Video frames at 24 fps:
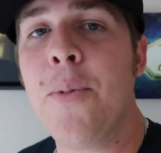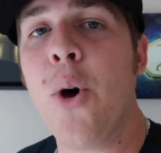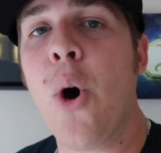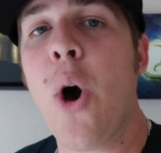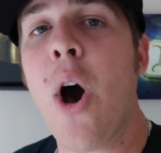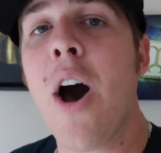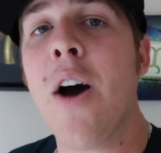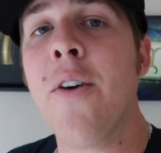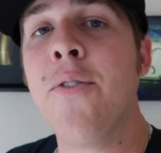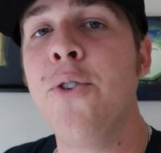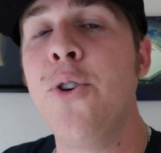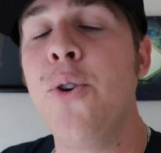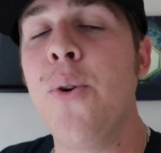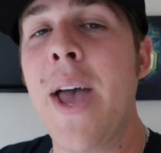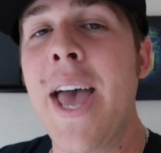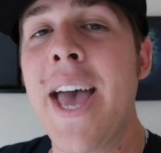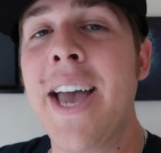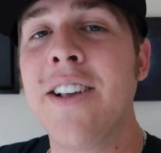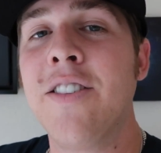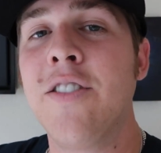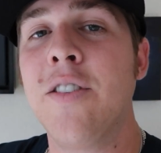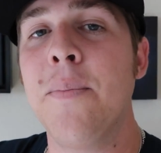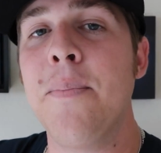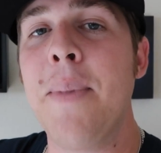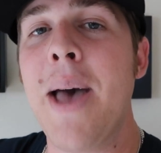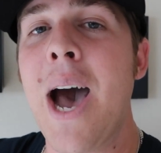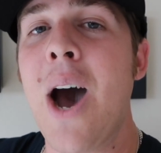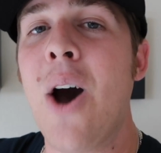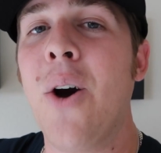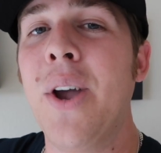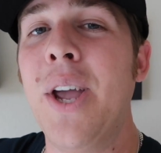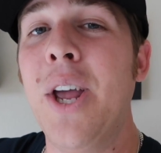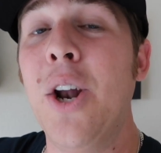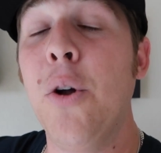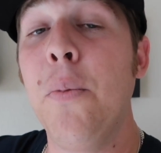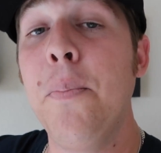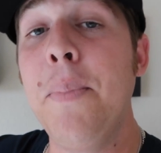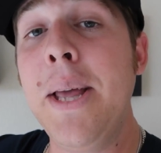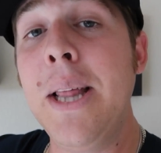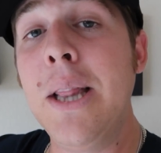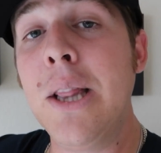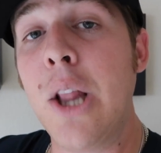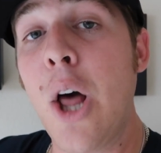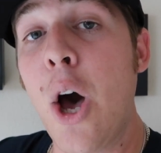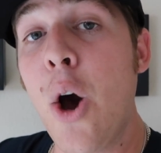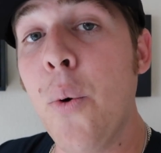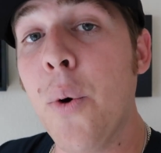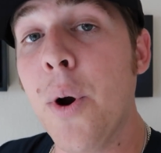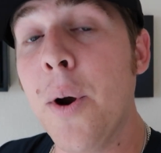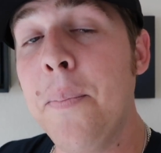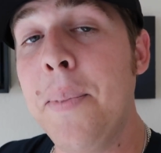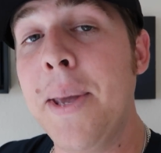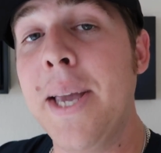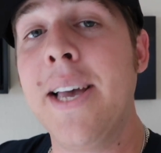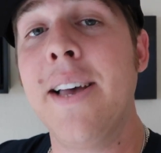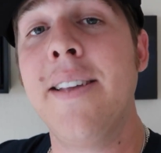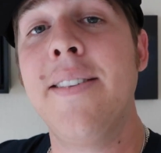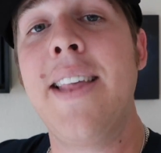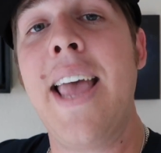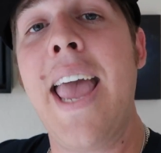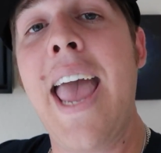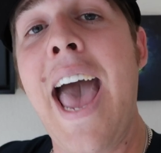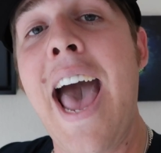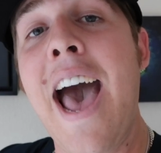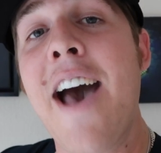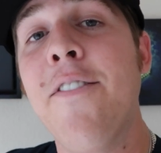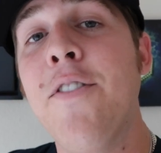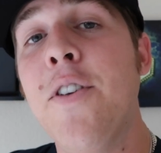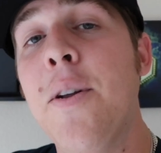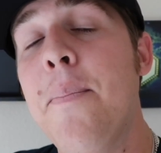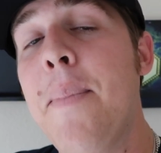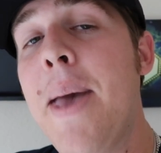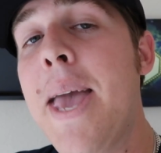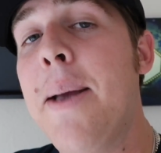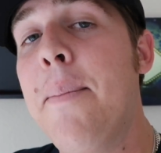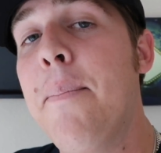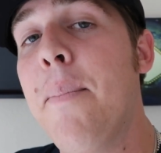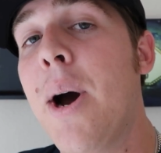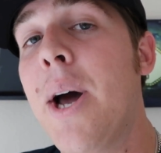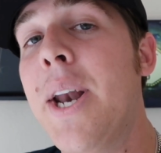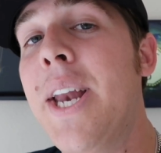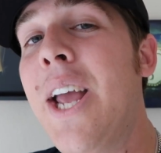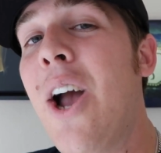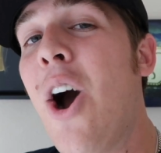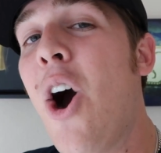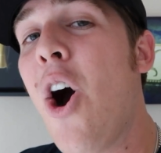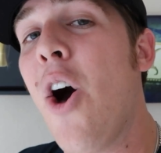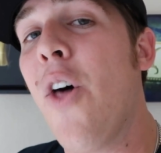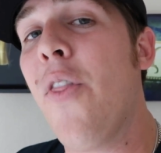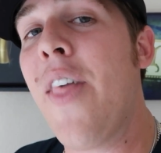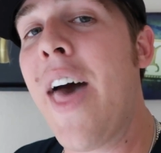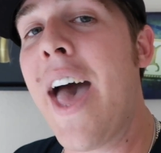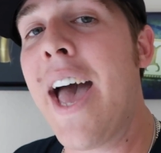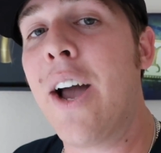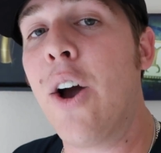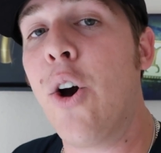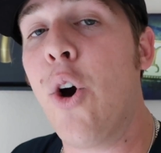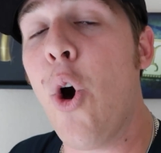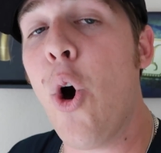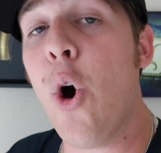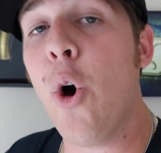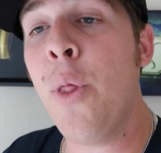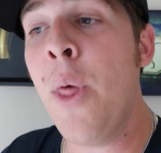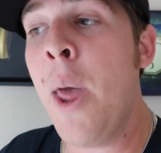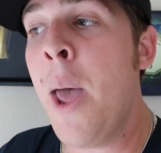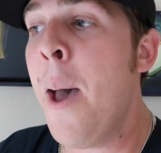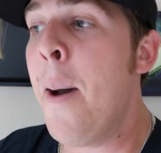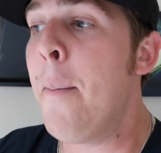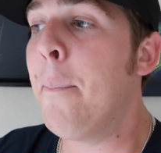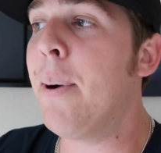They'll offer you X amount. It'll be lower because they have to make money on that gold.